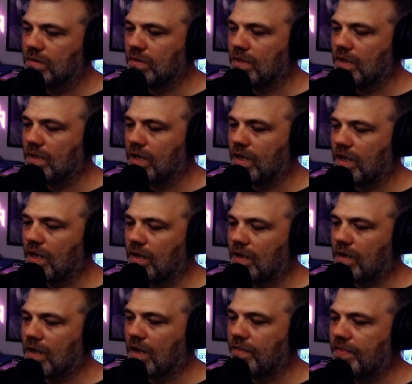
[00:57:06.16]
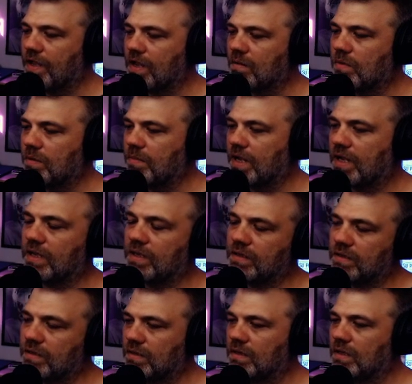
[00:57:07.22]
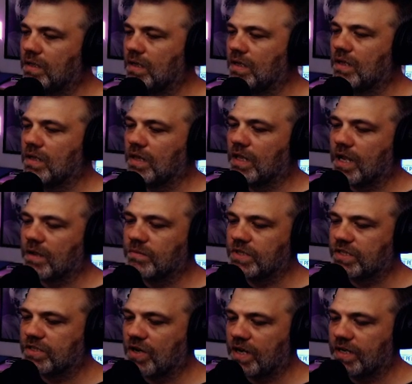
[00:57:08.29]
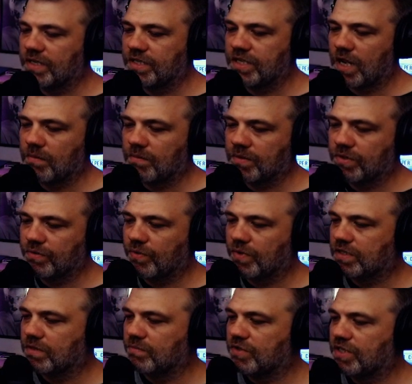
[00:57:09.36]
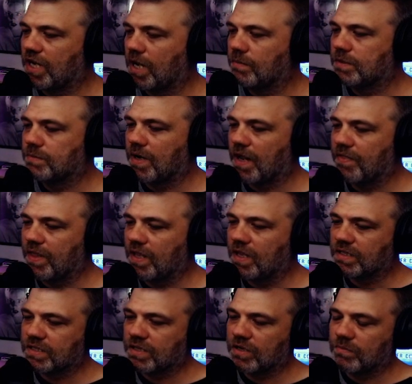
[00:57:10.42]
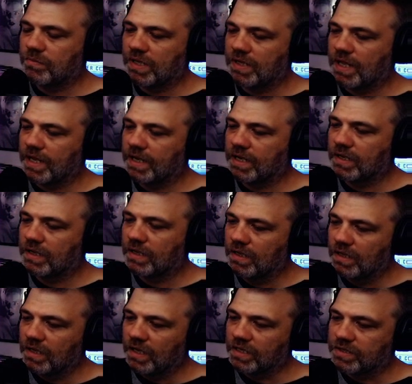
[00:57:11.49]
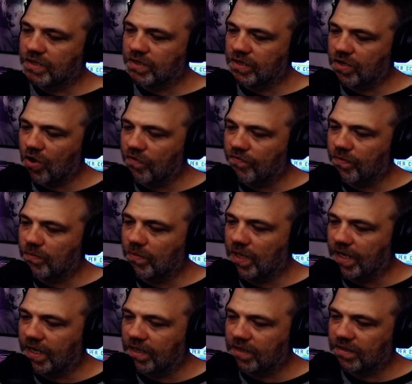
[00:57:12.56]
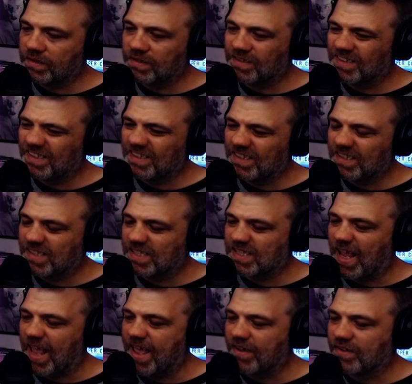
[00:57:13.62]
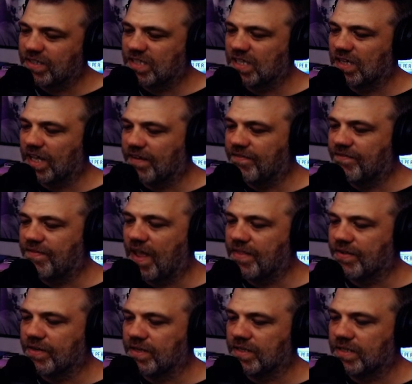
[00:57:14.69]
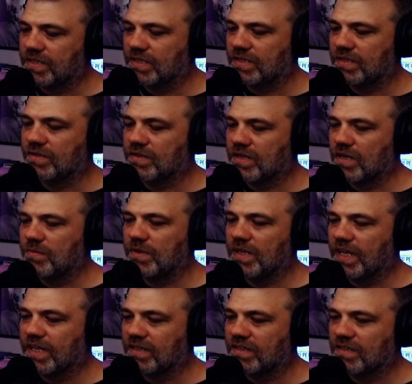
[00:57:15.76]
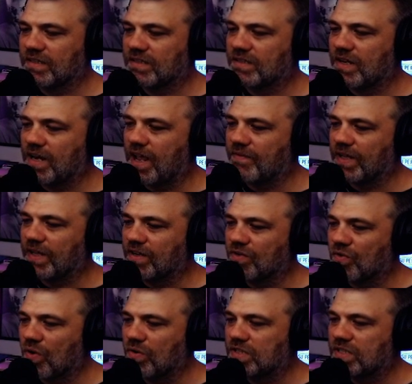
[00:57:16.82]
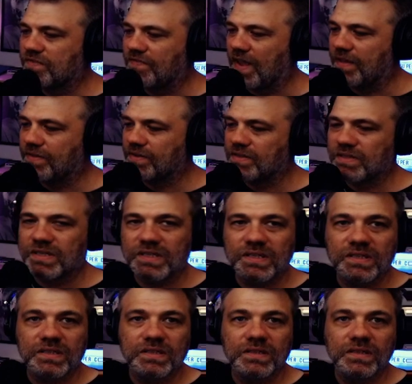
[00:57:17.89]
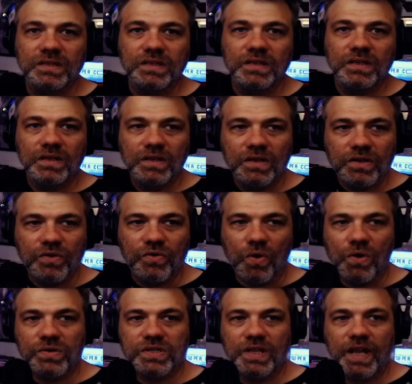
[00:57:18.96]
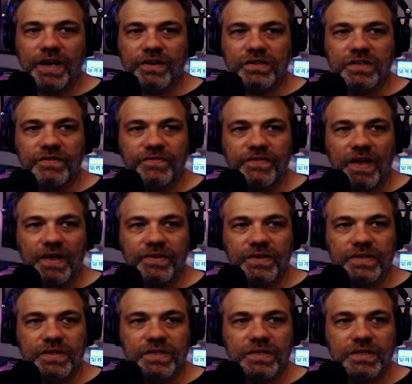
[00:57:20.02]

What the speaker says: Yeah, I think I'm gonna make it. Like I'm just trying to doing some shapes, but I think it's gonna be like, it's gonna go from like scales to like feathers. There's gonna be like, it's gonna have like gross feathers, gross layers of feathers.